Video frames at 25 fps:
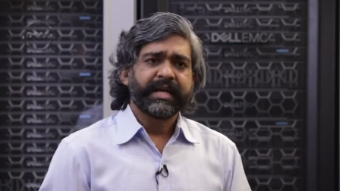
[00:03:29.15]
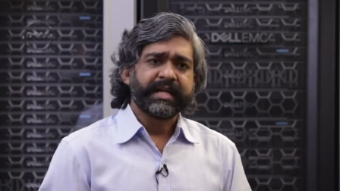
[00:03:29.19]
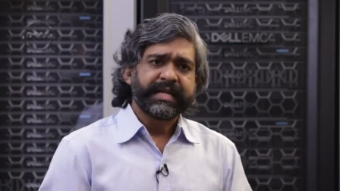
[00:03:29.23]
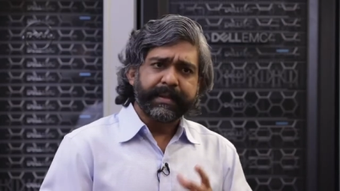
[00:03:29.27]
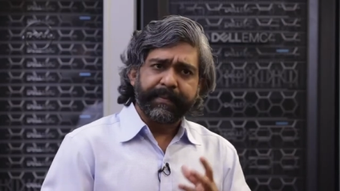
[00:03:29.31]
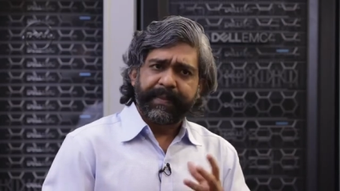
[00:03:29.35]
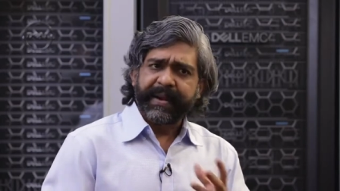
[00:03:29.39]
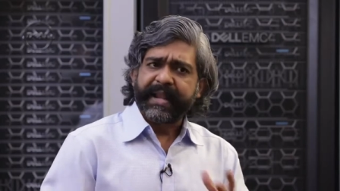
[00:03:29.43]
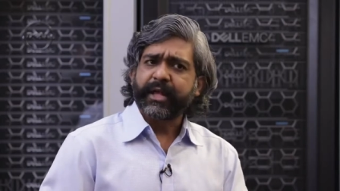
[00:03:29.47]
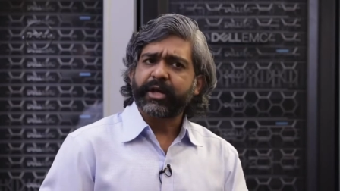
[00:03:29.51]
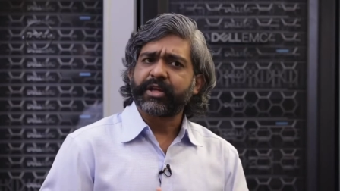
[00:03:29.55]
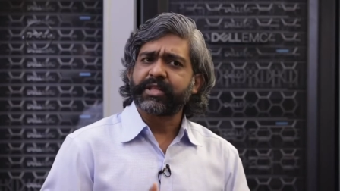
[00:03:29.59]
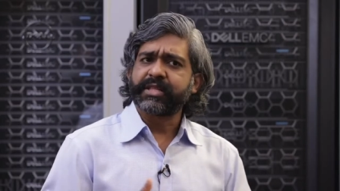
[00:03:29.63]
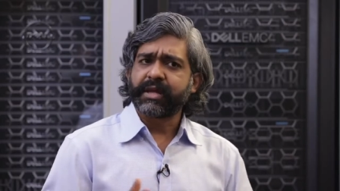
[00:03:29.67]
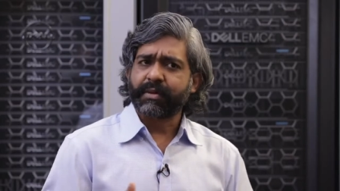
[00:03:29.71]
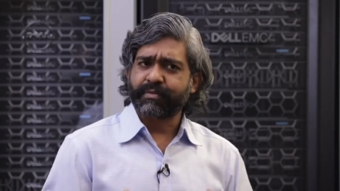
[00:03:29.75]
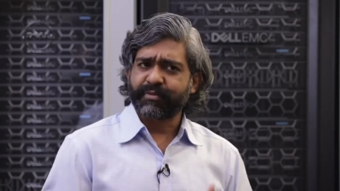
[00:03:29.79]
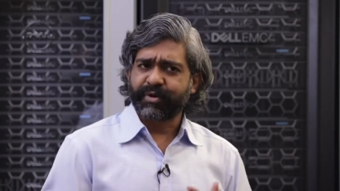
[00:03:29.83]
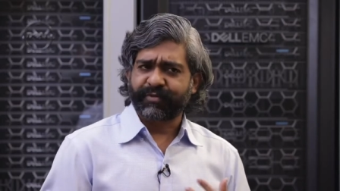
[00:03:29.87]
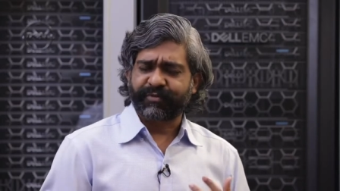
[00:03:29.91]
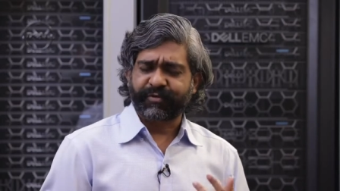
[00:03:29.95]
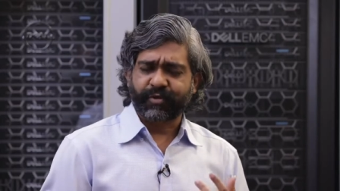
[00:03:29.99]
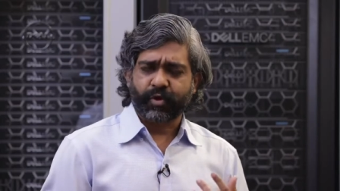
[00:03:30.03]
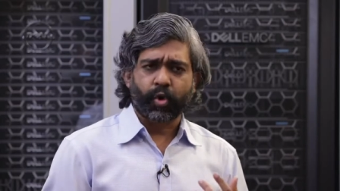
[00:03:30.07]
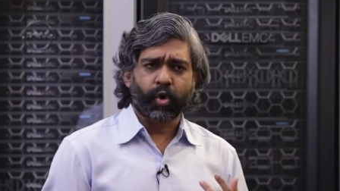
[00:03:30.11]
depending on the number
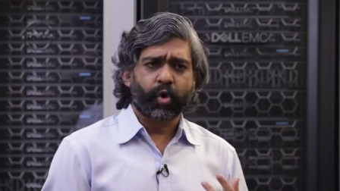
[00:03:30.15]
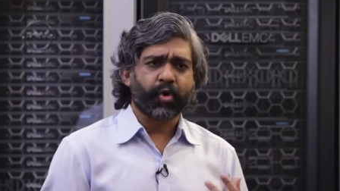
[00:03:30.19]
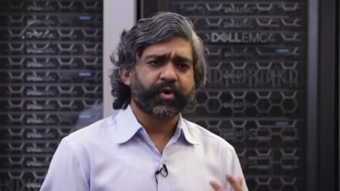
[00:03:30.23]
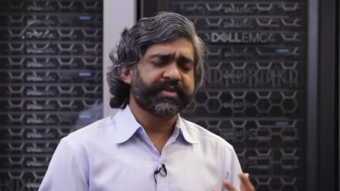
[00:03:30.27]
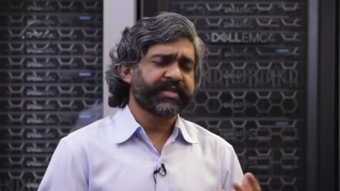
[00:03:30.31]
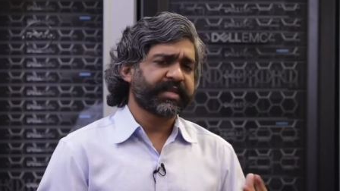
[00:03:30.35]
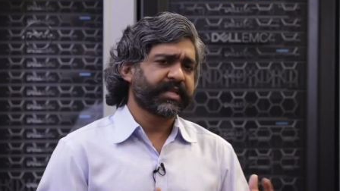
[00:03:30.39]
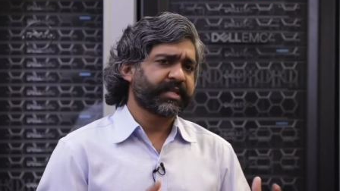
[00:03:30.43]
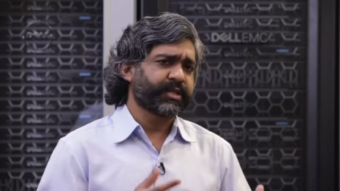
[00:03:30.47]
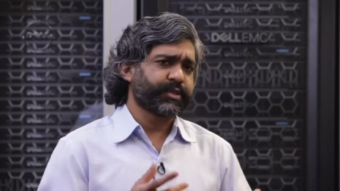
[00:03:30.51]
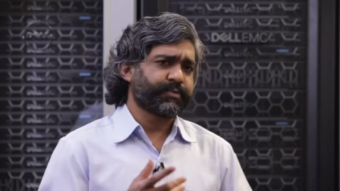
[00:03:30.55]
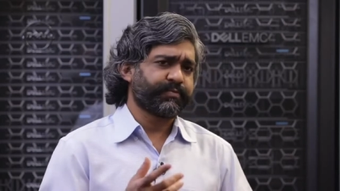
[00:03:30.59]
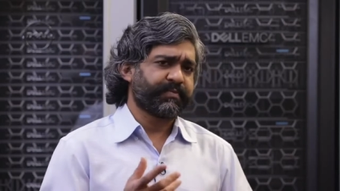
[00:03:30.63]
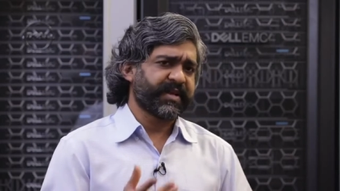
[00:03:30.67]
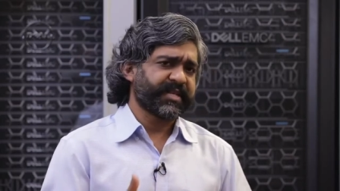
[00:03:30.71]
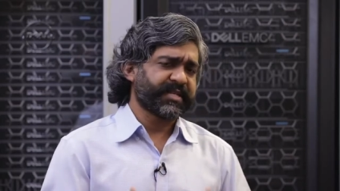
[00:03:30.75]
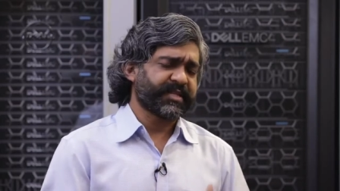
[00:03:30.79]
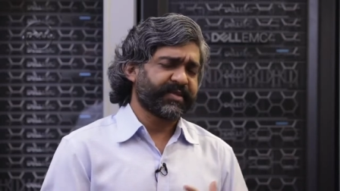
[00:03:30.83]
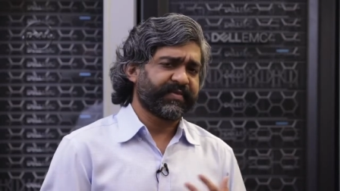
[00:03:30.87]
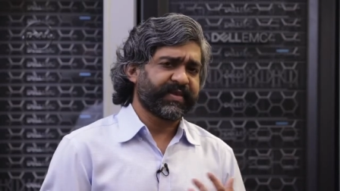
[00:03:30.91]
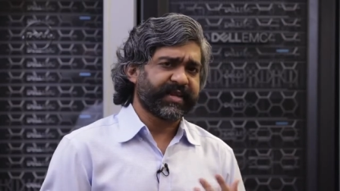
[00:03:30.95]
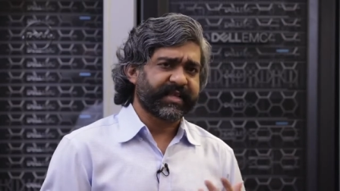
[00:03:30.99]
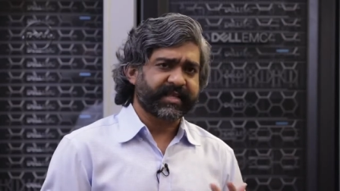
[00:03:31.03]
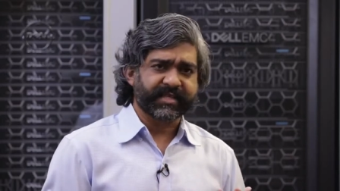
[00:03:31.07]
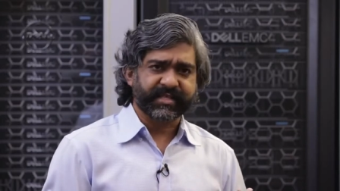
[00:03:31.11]
of cores and the
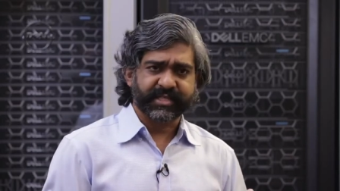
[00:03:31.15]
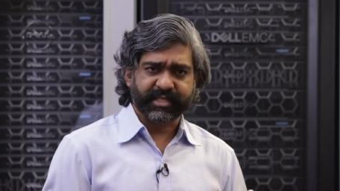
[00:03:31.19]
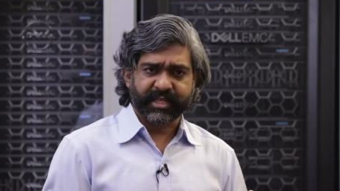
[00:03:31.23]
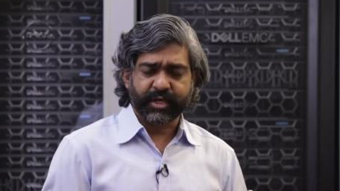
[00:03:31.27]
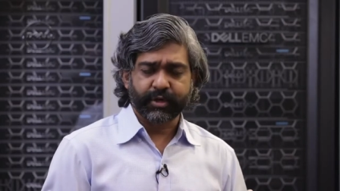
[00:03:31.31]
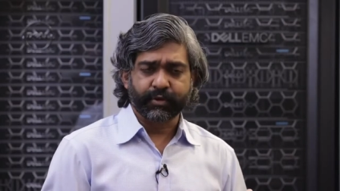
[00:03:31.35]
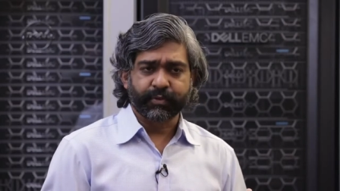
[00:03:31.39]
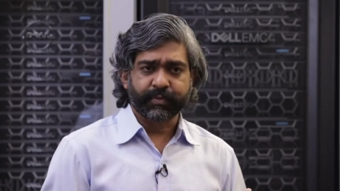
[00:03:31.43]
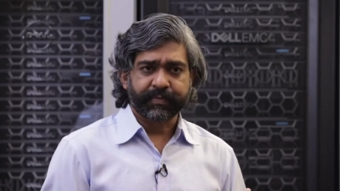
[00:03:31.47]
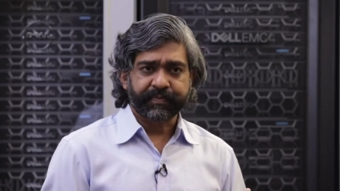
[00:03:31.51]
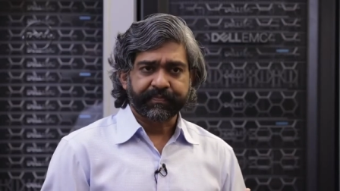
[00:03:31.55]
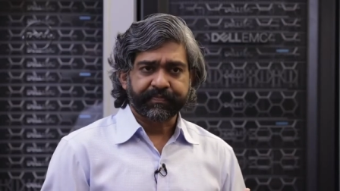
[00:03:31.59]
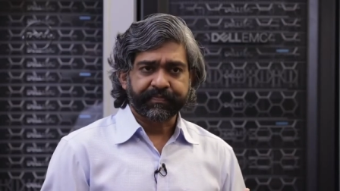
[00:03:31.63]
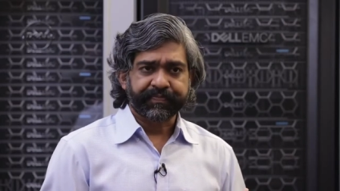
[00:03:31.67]
specific SKU.